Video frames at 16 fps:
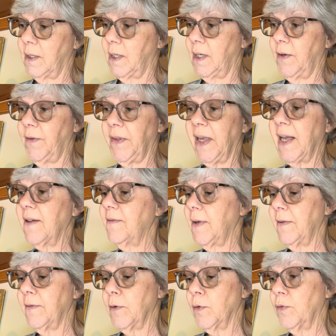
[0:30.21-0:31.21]
I don't think I've
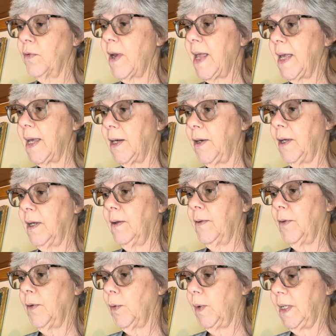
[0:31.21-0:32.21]
ever read
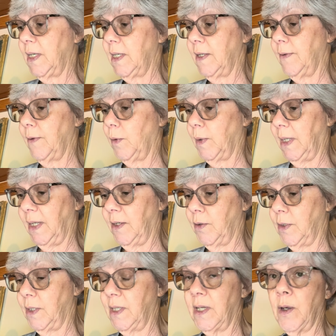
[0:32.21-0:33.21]
The Wind in the
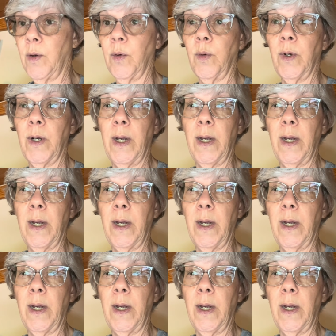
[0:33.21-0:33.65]
Willows. So,